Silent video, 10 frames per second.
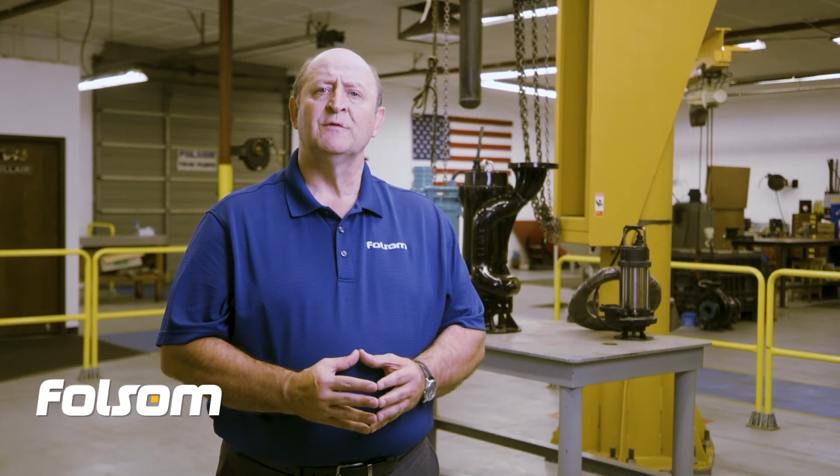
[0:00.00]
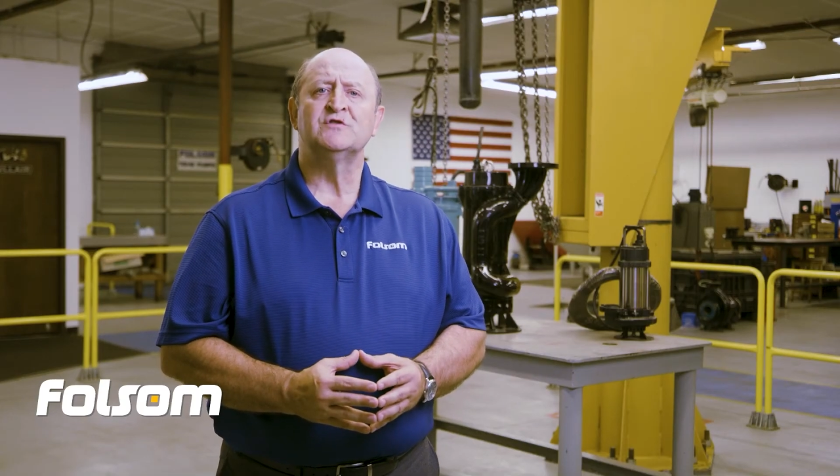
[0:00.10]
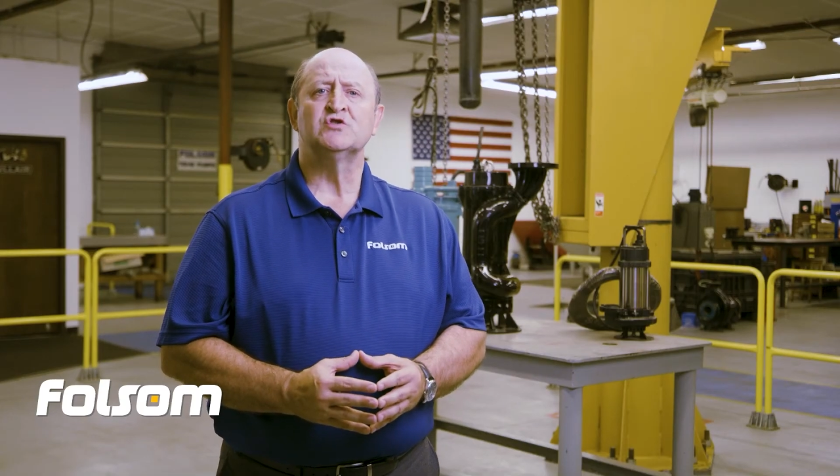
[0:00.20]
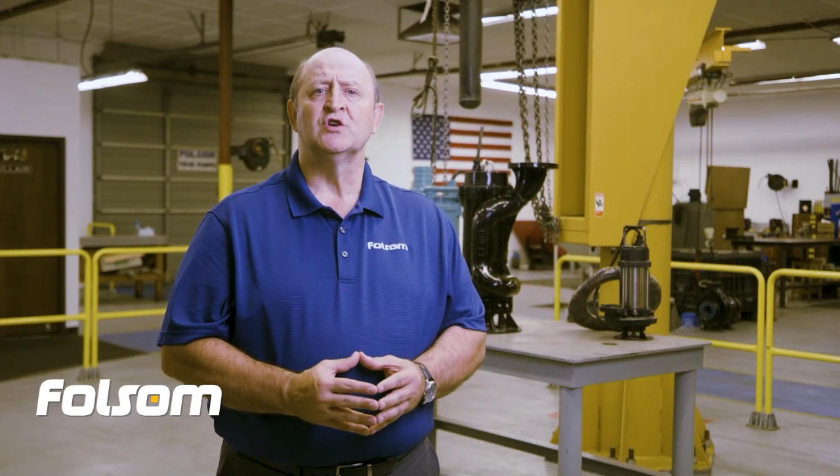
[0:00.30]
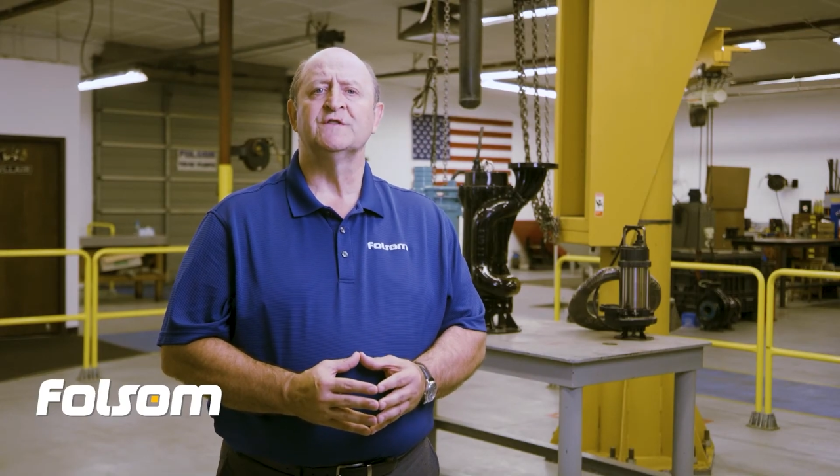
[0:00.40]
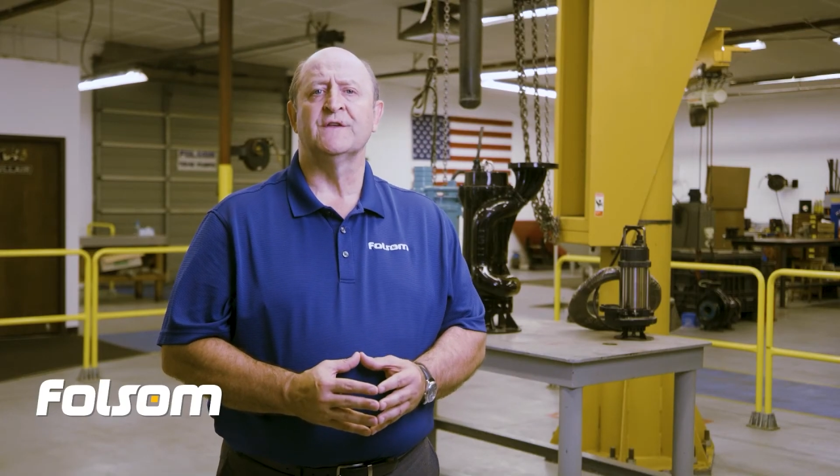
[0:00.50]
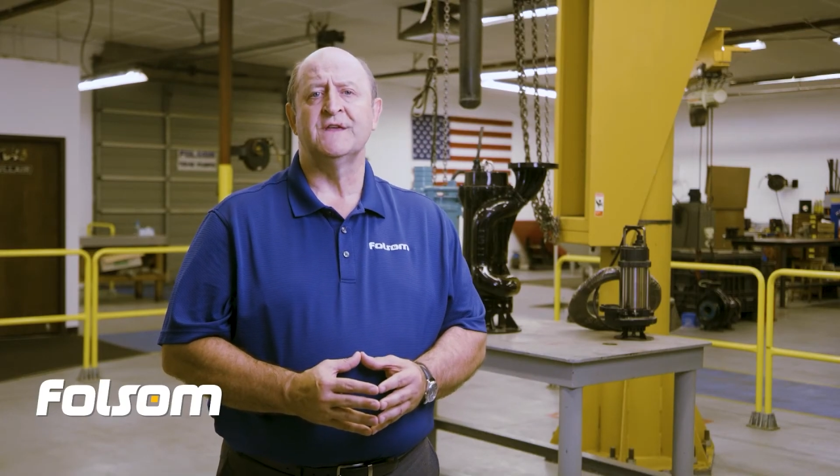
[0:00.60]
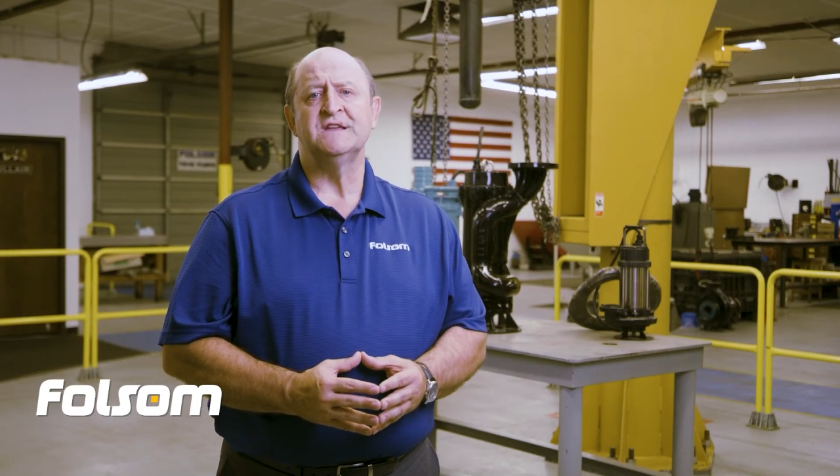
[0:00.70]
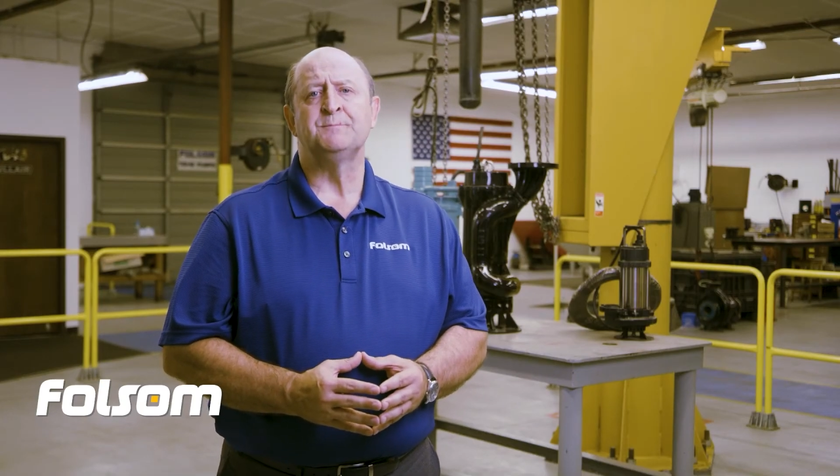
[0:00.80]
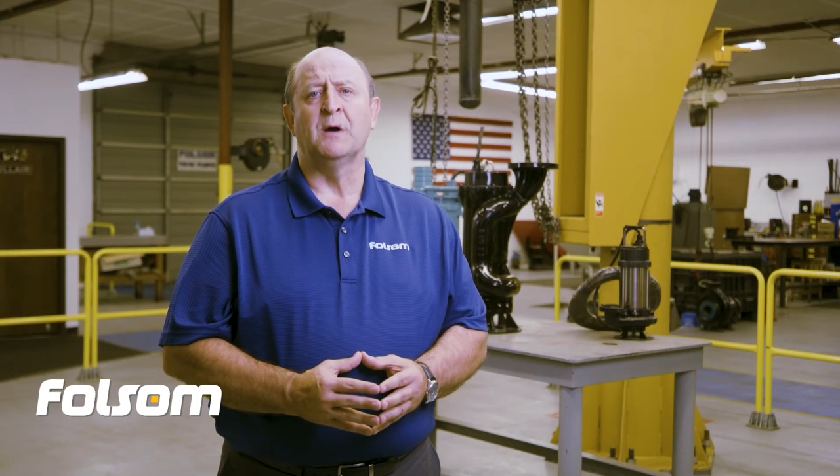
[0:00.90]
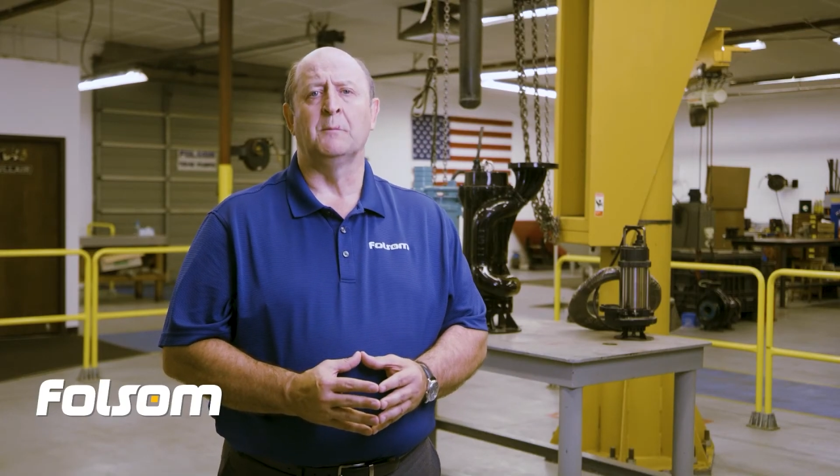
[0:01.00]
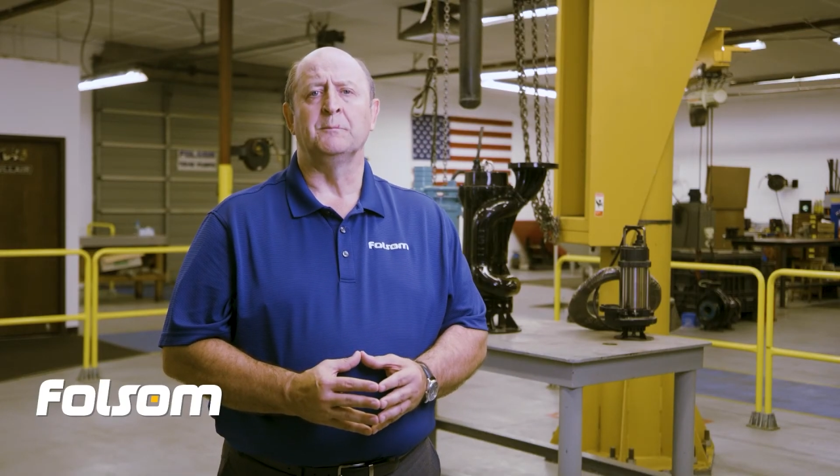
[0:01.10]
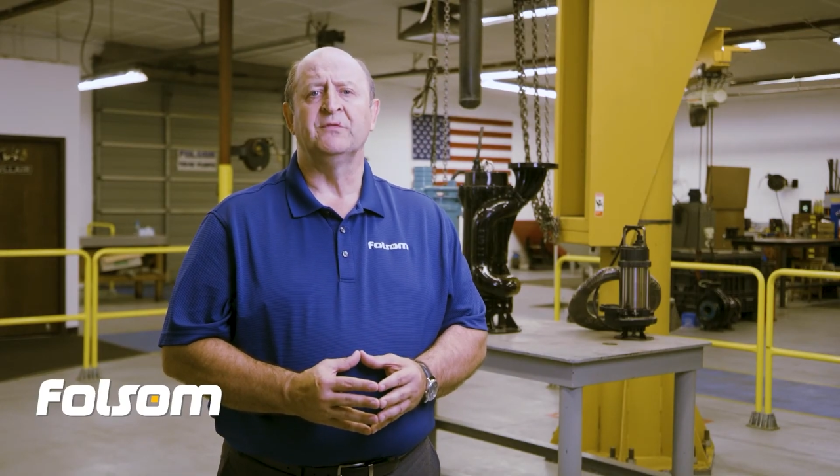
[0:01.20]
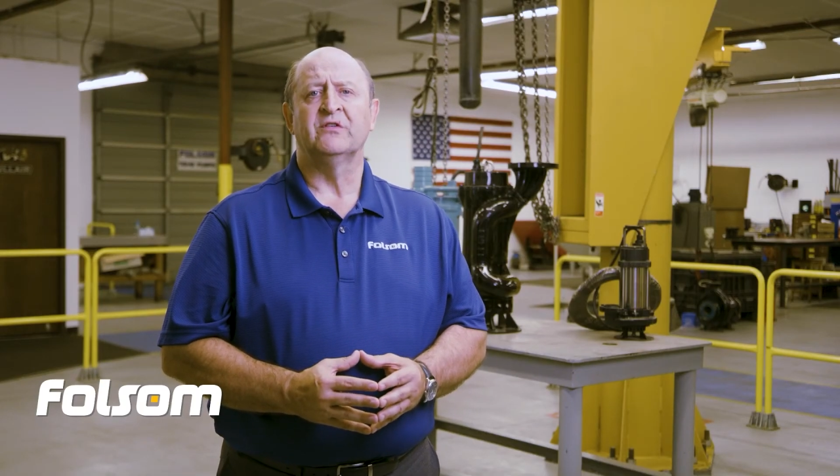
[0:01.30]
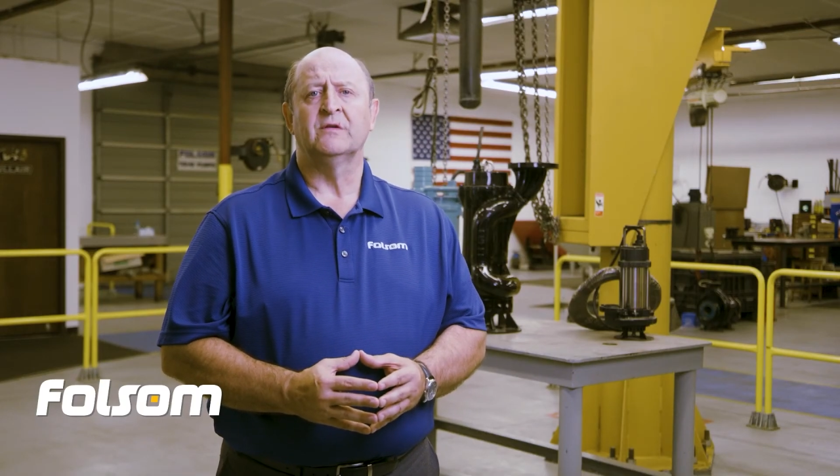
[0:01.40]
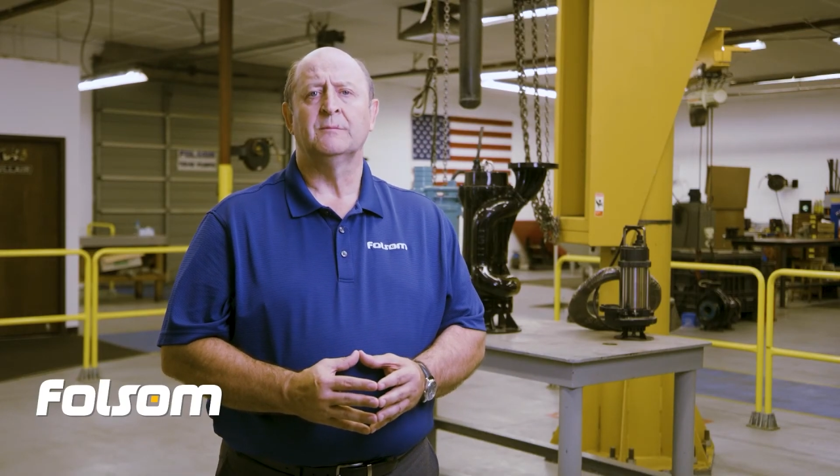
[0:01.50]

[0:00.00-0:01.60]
of choice for these pumps.